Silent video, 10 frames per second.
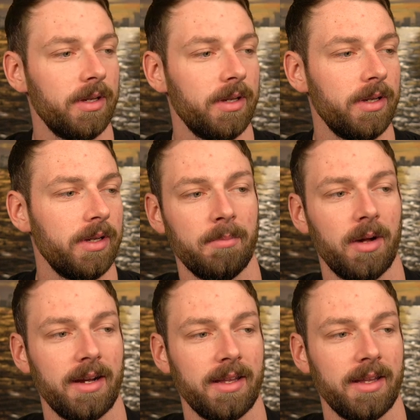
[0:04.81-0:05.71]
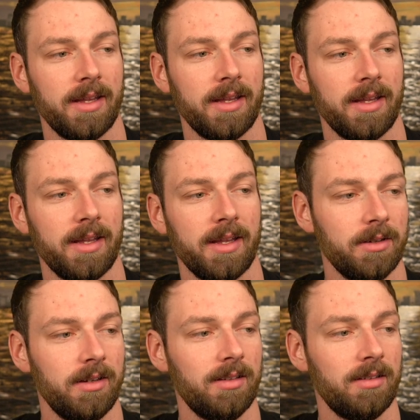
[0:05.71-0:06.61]
our mind-body connection
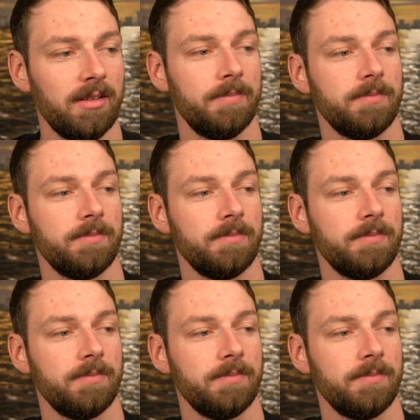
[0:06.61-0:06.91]
series.